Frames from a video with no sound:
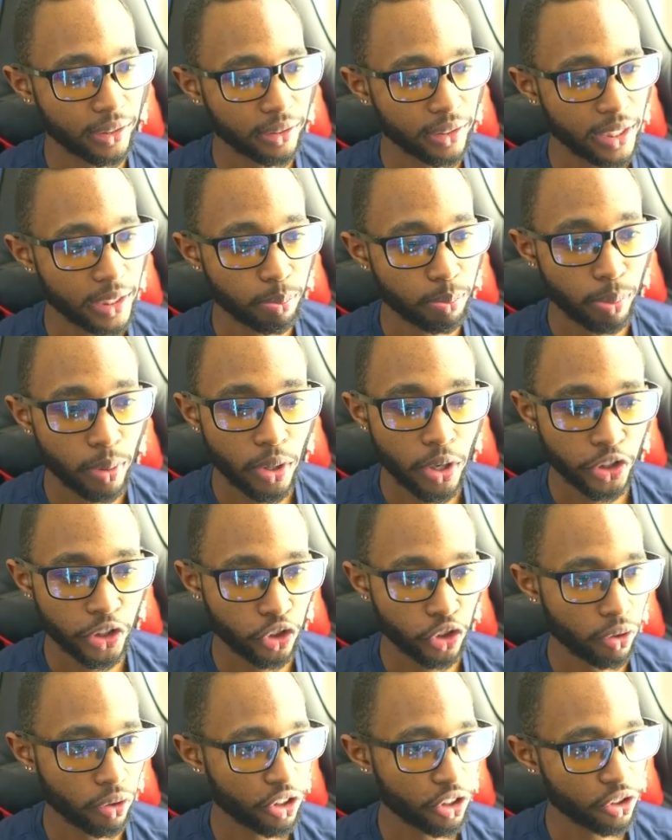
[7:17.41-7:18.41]
His pawn
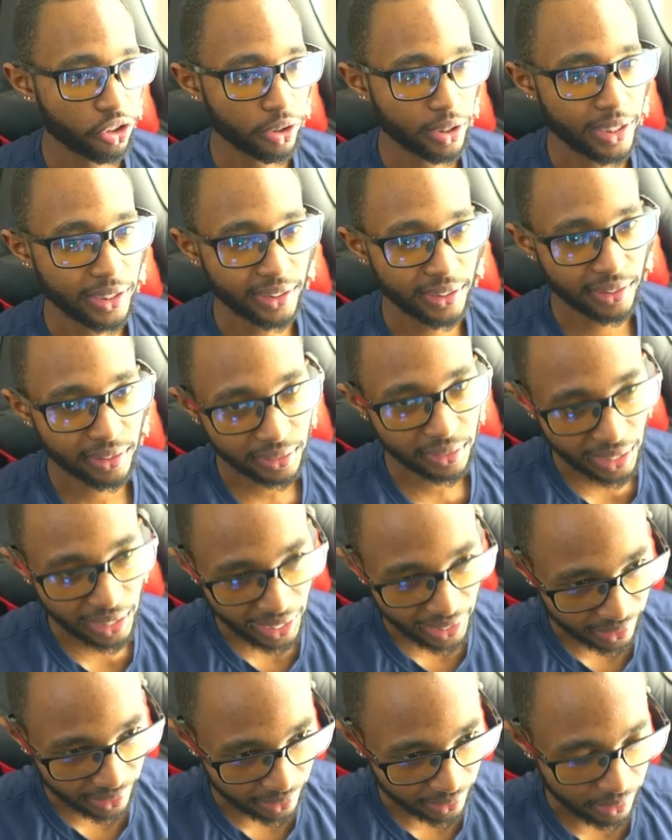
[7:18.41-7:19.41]
structure is
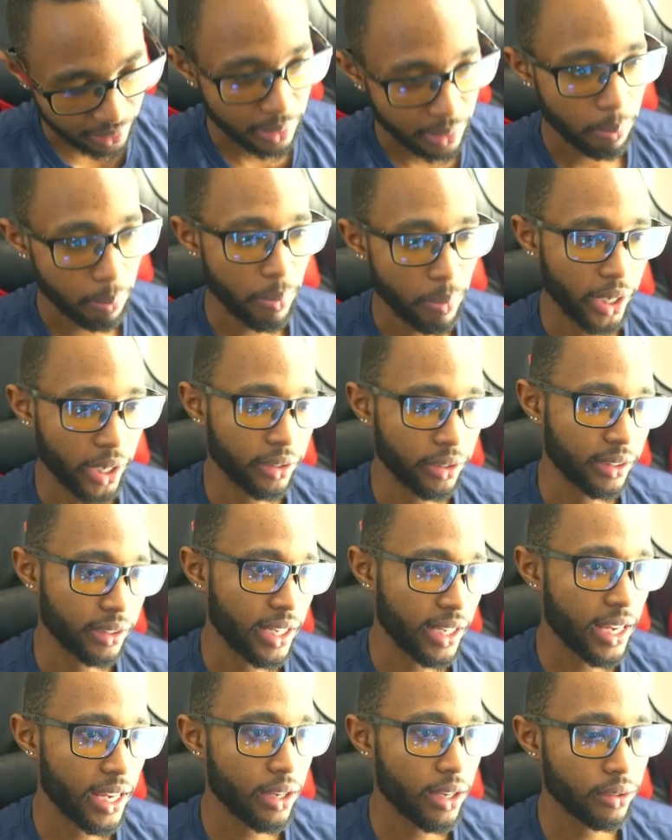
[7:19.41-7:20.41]
slightly better than
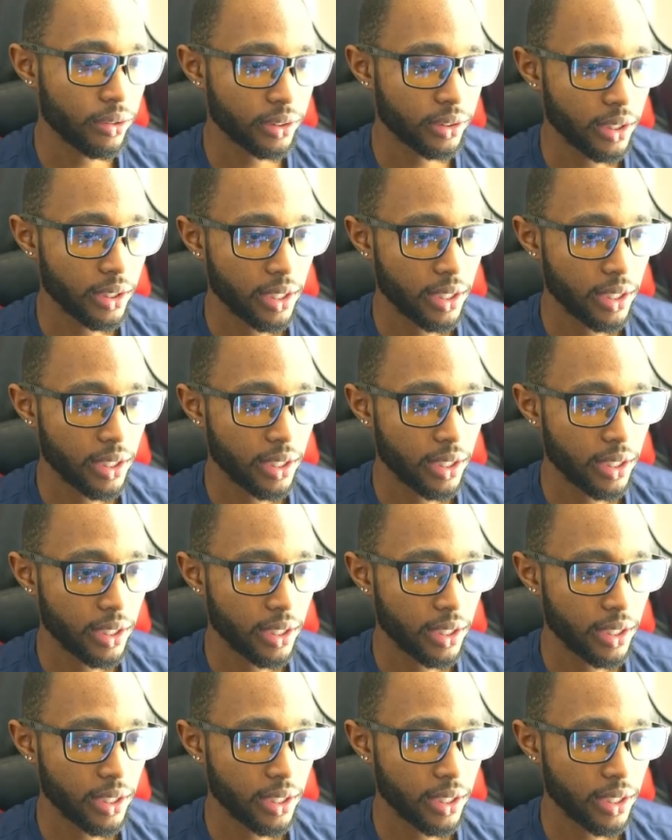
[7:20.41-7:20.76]
L's.